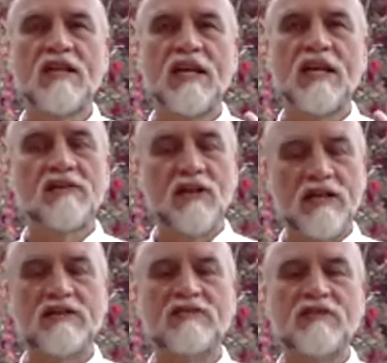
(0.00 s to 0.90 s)
And
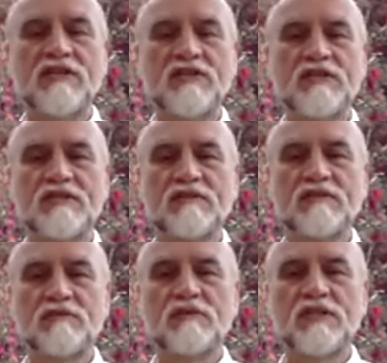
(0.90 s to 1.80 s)
like this,
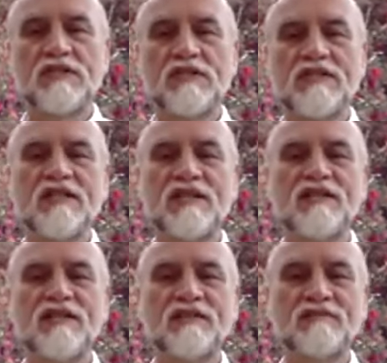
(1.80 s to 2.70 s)
we
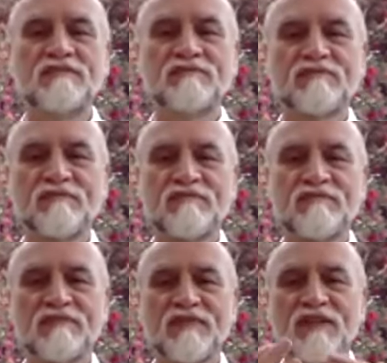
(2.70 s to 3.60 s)
see
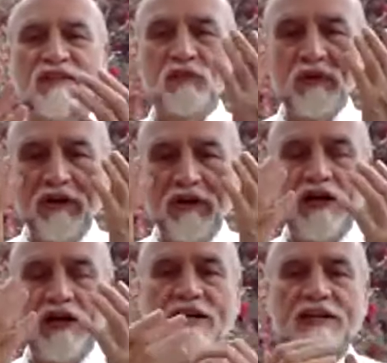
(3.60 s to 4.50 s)
with
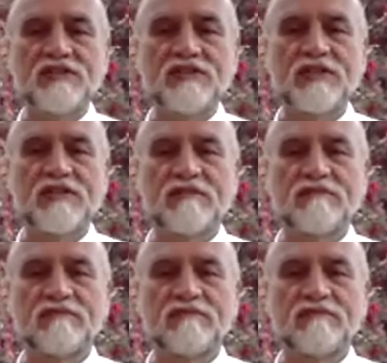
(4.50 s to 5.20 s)
our eyes